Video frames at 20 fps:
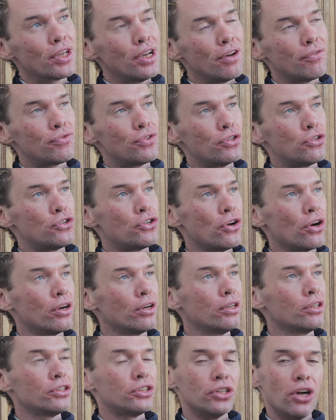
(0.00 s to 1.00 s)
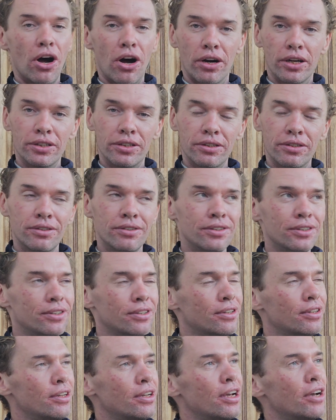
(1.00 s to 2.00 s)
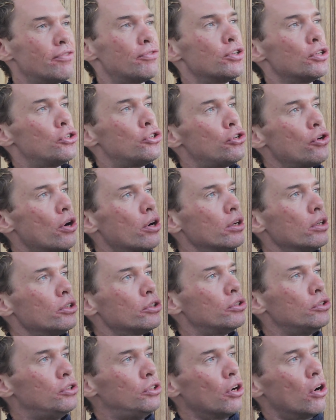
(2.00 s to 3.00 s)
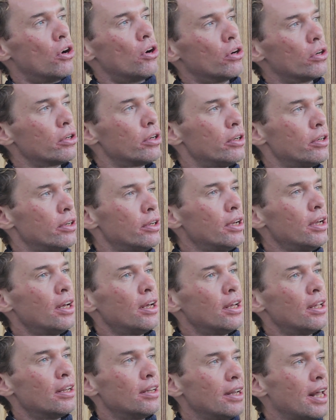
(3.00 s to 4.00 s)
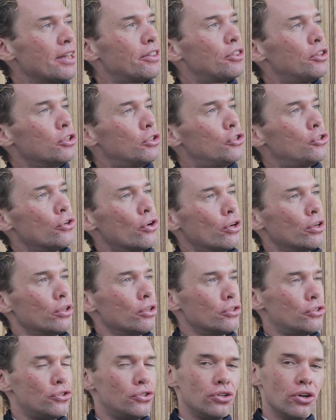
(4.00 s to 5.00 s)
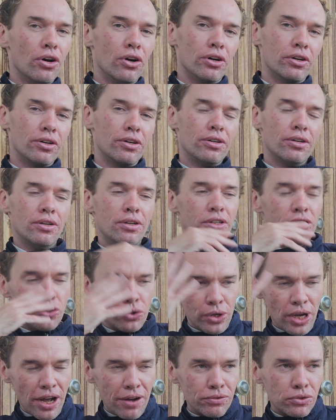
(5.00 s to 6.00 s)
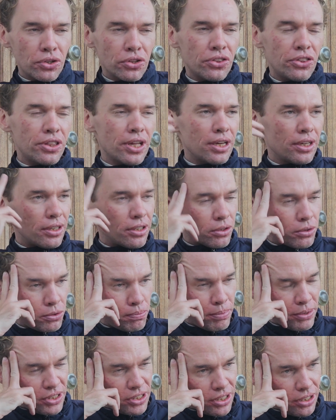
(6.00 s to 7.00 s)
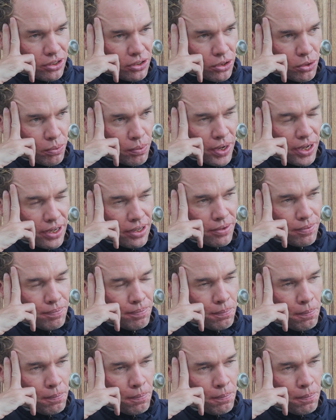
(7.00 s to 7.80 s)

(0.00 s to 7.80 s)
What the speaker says: If the churlish heart, if the churlish dog, let the churlish dog. So you have to think this particular way.